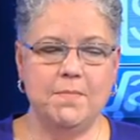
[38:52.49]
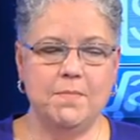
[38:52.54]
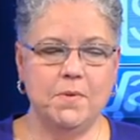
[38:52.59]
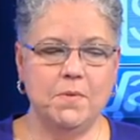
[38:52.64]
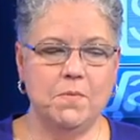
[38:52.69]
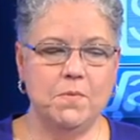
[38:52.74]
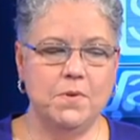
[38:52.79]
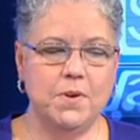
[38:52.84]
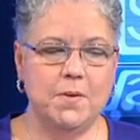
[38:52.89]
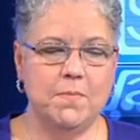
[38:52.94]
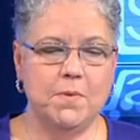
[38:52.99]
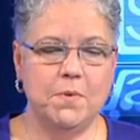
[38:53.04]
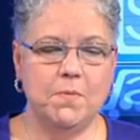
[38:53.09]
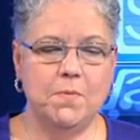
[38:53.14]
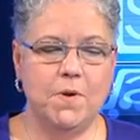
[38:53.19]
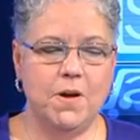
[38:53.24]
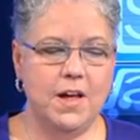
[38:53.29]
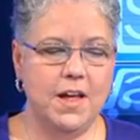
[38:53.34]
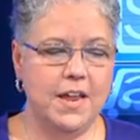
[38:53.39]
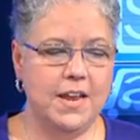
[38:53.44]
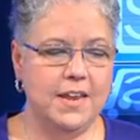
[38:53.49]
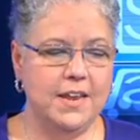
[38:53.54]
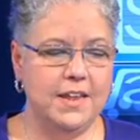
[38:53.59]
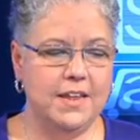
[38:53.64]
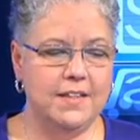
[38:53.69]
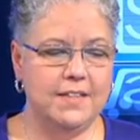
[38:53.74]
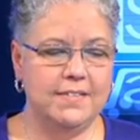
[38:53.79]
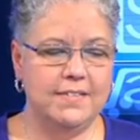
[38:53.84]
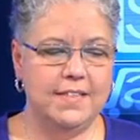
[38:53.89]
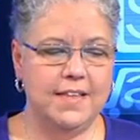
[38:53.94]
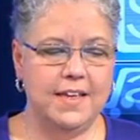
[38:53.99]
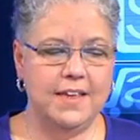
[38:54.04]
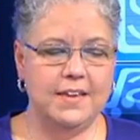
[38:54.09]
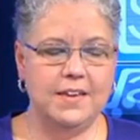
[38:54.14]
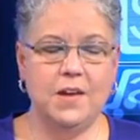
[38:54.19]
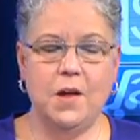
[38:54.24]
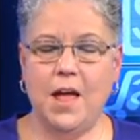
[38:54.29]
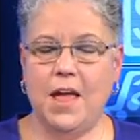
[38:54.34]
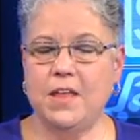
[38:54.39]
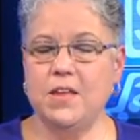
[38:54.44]
Number number one is
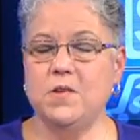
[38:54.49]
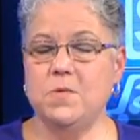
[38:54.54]
that yeah,